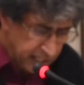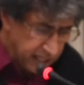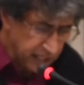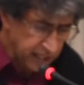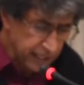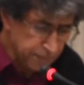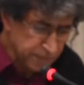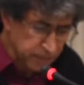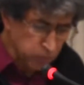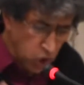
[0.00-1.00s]

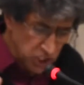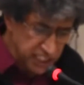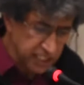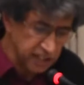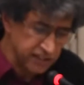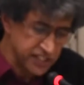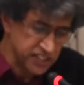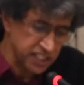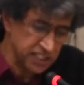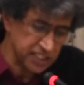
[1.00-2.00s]
Epidemiological
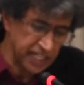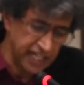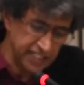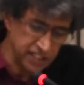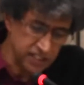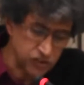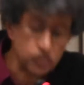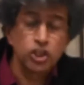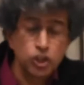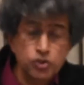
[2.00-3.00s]
research and
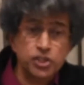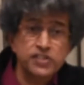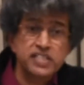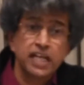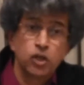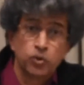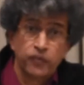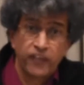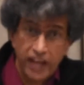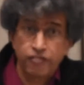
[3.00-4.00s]
solutions
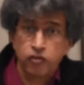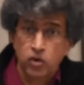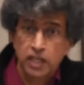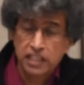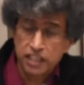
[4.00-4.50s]
alone, therefore,